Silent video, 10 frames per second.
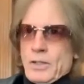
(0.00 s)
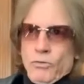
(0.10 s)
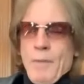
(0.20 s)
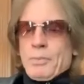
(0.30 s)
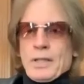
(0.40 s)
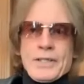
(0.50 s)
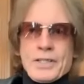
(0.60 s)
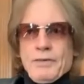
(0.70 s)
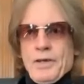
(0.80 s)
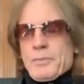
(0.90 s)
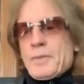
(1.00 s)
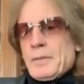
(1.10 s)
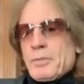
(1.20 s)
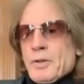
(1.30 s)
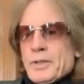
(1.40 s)
replication of other
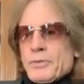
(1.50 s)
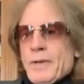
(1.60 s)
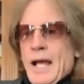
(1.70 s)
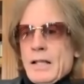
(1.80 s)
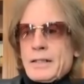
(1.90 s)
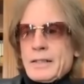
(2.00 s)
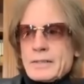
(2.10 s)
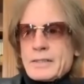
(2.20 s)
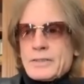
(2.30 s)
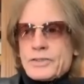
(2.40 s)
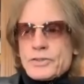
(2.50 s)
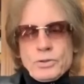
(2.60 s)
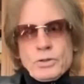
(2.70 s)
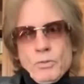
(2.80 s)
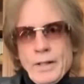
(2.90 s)
people, but the reality is it's
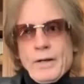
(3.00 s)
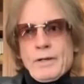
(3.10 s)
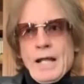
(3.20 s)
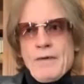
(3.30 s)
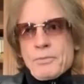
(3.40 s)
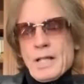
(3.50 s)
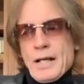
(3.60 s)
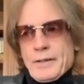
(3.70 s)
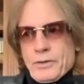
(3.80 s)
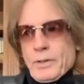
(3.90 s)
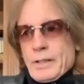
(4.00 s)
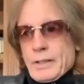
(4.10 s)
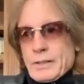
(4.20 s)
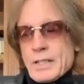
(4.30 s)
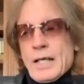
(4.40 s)
true, and we're hearing that from a lot of the
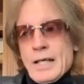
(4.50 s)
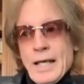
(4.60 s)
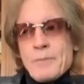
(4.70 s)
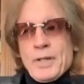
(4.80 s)
critics and